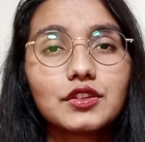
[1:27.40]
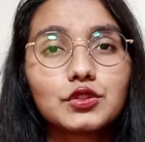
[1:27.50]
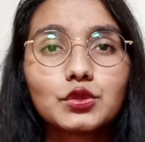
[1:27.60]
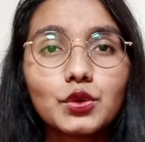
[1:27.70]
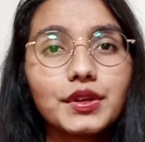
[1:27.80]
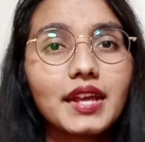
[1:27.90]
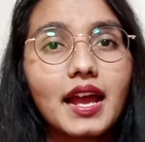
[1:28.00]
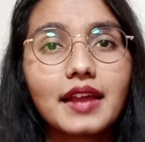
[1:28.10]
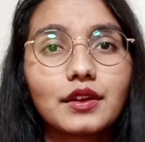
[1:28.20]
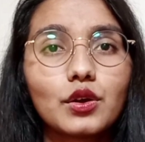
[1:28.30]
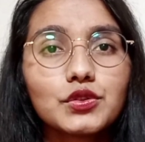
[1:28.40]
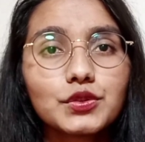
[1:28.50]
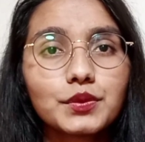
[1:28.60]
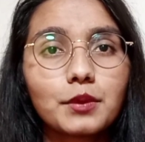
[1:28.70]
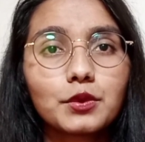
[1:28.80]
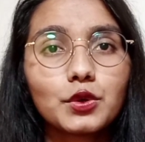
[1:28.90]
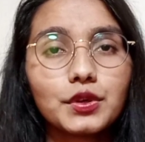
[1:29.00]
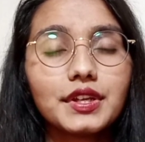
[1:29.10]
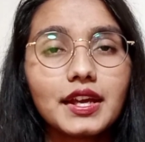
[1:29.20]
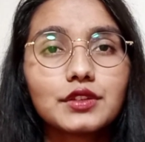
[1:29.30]
to Korea, and also from
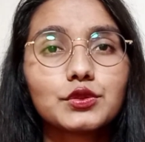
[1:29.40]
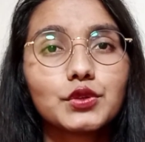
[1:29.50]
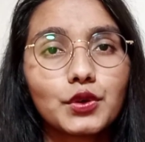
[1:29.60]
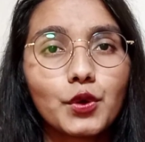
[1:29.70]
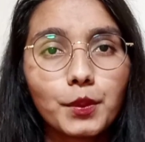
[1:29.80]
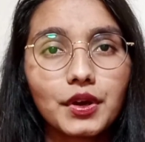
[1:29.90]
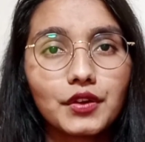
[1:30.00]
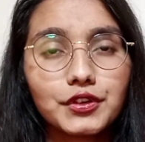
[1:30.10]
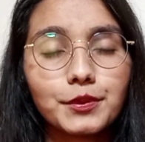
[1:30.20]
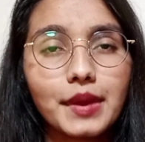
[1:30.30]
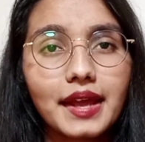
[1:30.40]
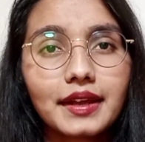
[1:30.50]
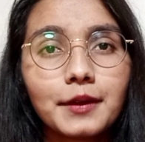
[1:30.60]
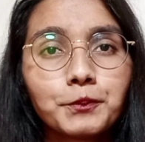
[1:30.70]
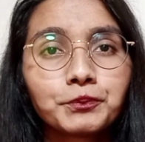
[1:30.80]
Korea to your home country back.